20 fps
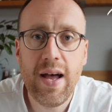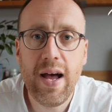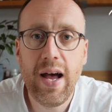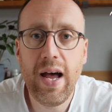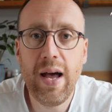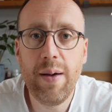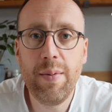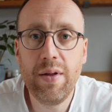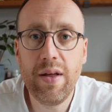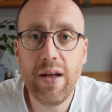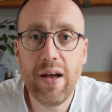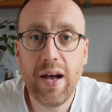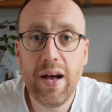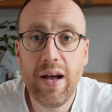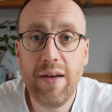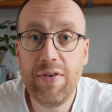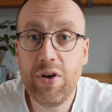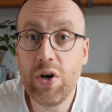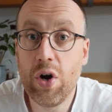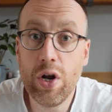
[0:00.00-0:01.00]

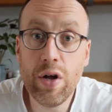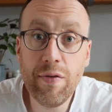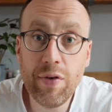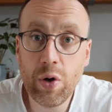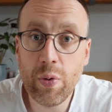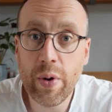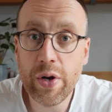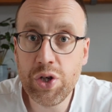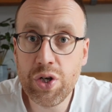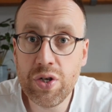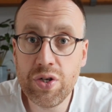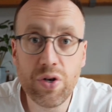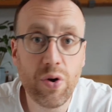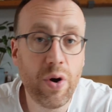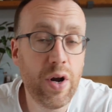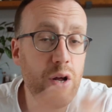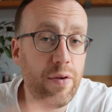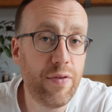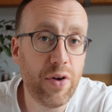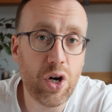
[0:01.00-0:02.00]
If you've got any other questions or
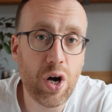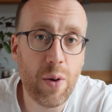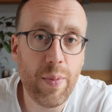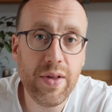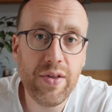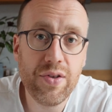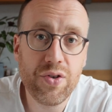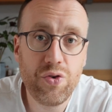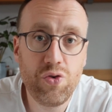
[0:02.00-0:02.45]
any other comments,